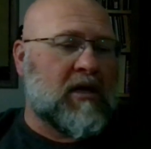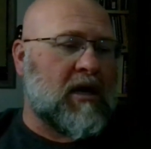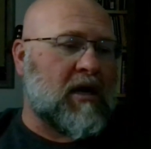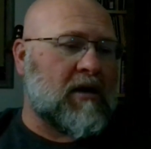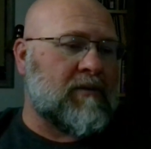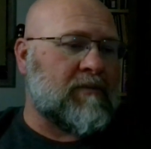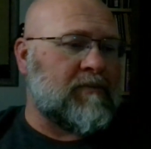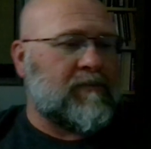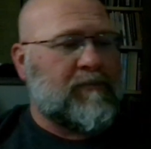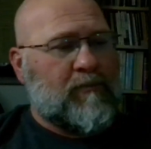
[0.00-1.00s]

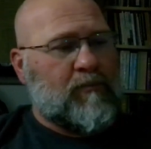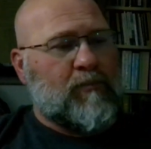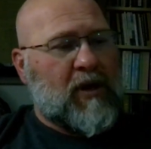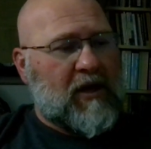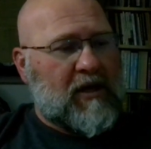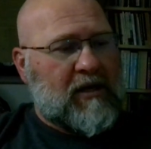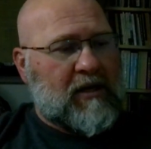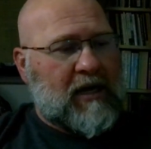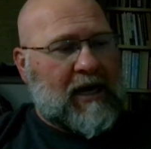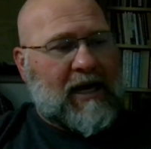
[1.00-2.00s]
But
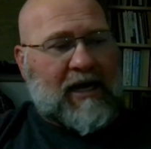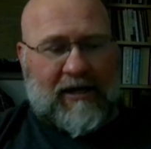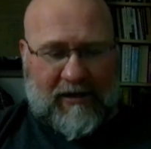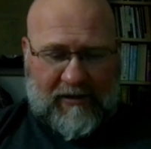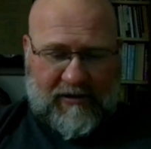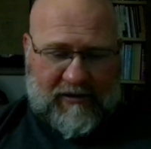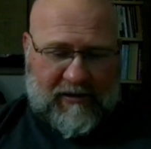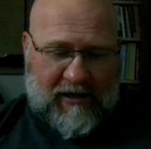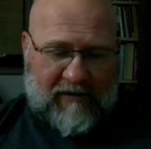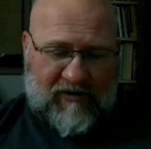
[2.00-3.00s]

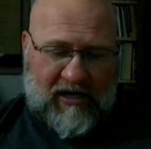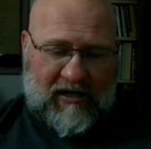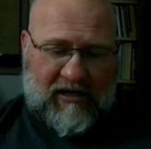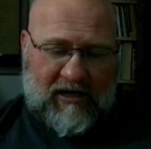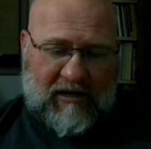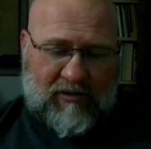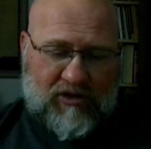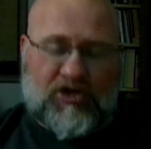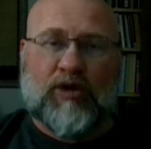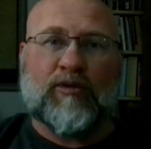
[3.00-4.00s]
I have nicknamed
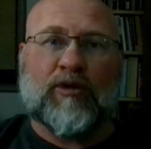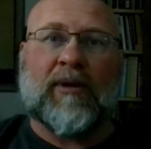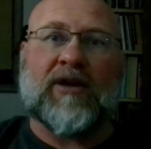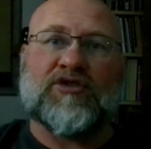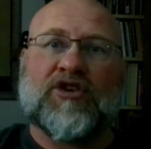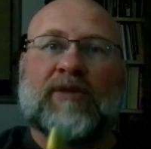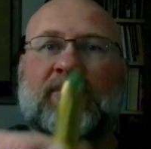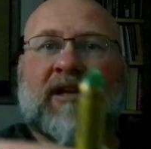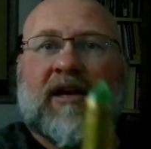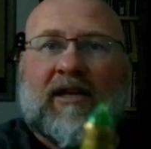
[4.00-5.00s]
it Superman's
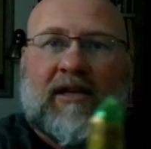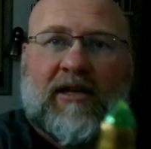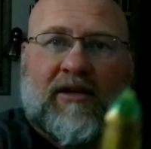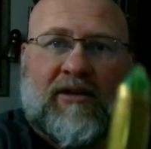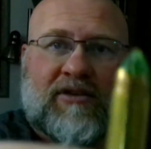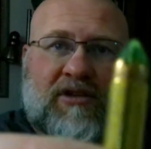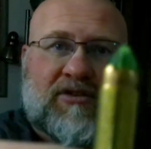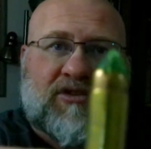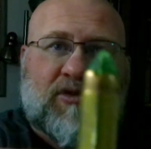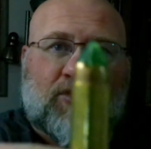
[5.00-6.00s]
Kryptonite. This
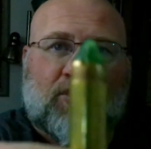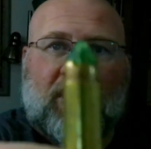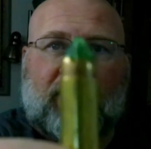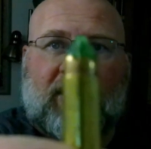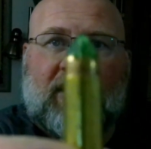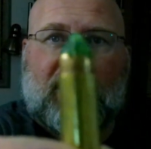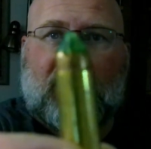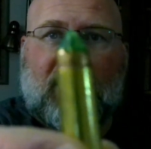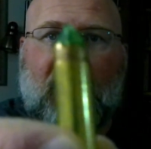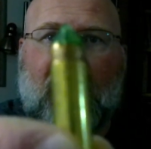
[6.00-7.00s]
is the Remington,
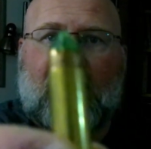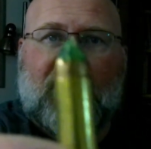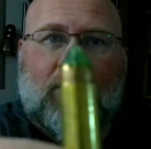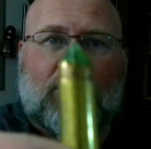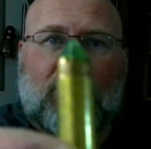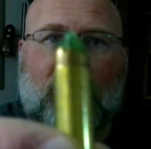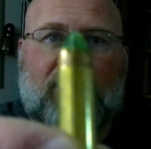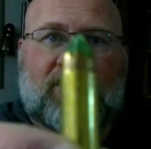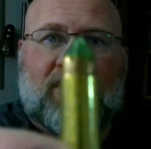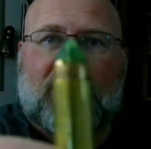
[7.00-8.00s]
and the light don't do
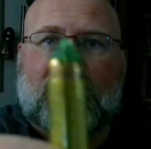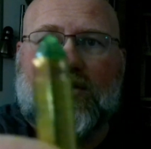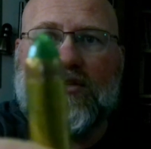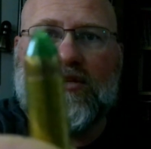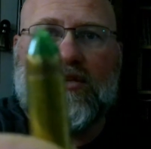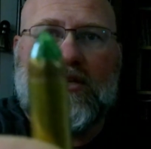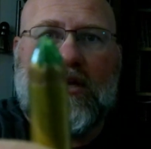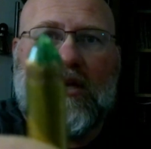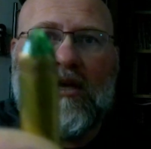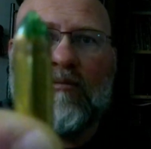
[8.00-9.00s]
it justice.
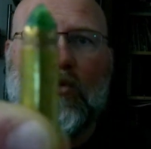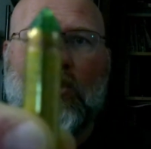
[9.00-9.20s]
But